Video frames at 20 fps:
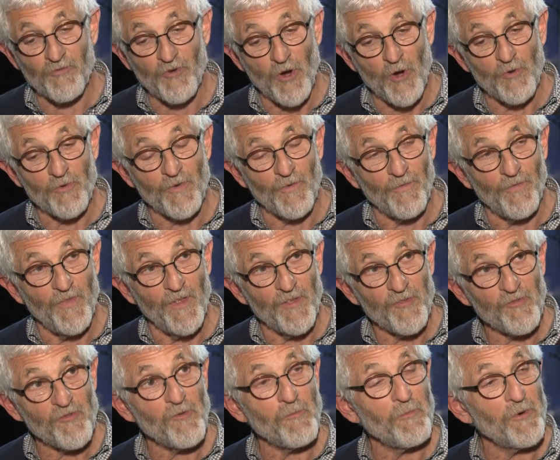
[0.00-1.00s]
charge of
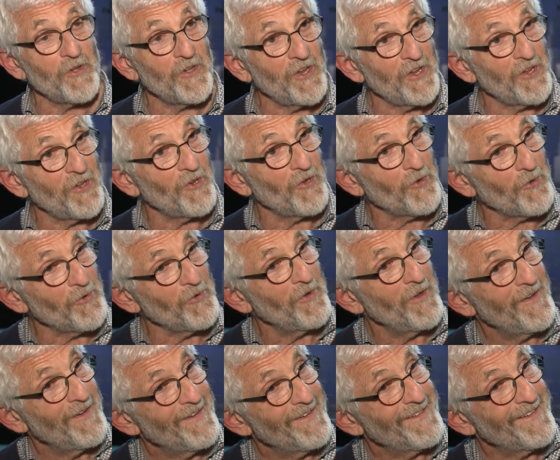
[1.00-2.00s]
this particular
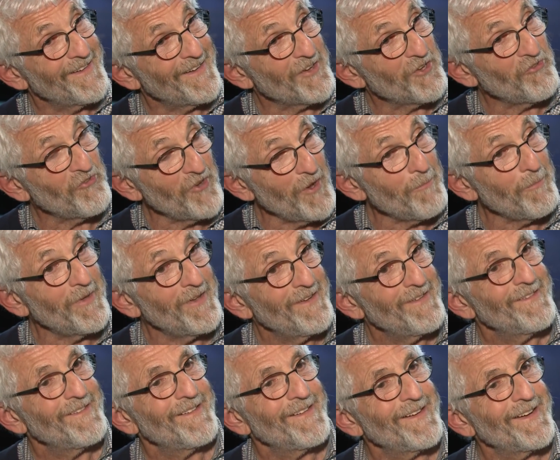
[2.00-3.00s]
uh, ship
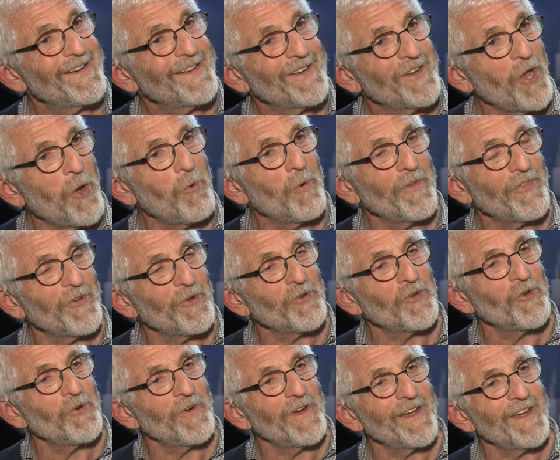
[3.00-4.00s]
uh, know what they're
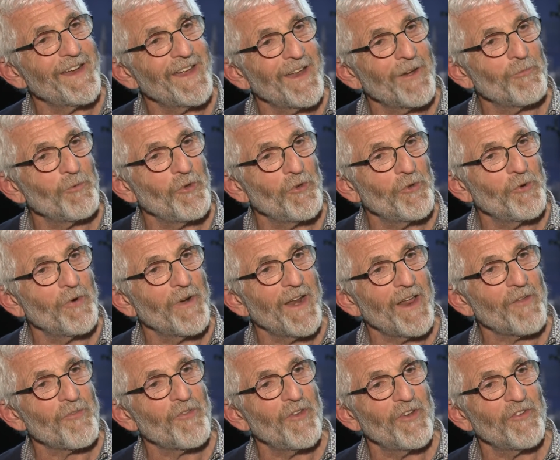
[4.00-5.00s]
doing and will do an
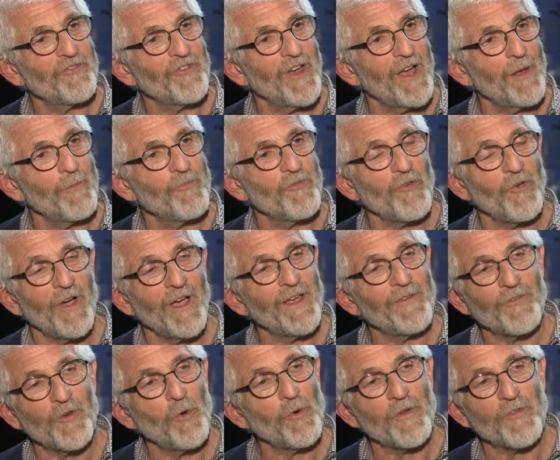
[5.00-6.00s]
excellent job. So I
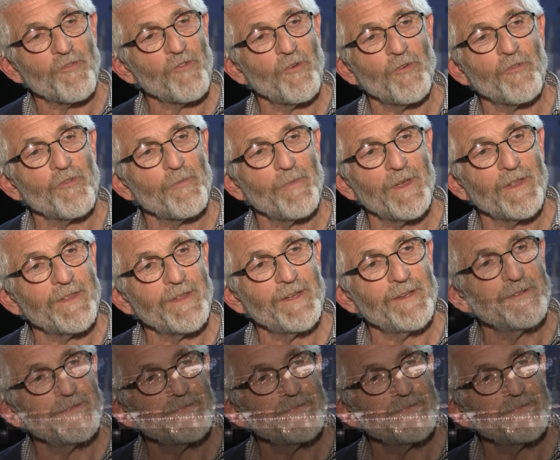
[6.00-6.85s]
have no concerns about that.